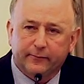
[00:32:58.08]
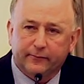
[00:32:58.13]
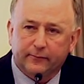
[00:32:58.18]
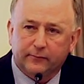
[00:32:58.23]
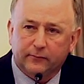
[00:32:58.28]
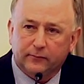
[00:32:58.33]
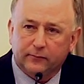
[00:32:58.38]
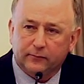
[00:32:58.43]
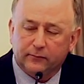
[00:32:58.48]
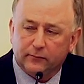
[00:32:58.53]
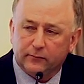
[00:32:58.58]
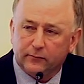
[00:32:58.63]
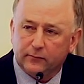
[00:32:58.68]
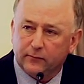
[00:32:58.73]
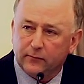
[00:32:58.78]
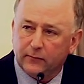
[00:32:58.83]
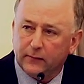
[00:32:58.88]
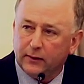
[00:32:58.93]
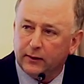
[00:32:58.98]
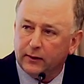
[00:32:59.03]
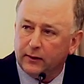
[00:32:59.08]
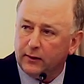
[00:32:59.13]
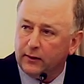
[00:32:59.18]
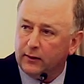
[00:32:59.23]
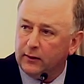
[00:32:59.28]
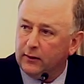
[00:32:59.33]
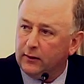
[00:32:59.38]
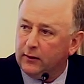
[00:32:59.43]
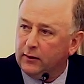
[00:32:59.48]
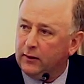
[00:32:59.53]

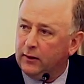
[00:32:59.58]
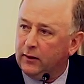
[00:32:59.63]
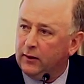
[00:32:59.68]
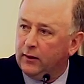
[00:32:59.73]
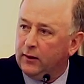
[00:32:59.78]
[no speech]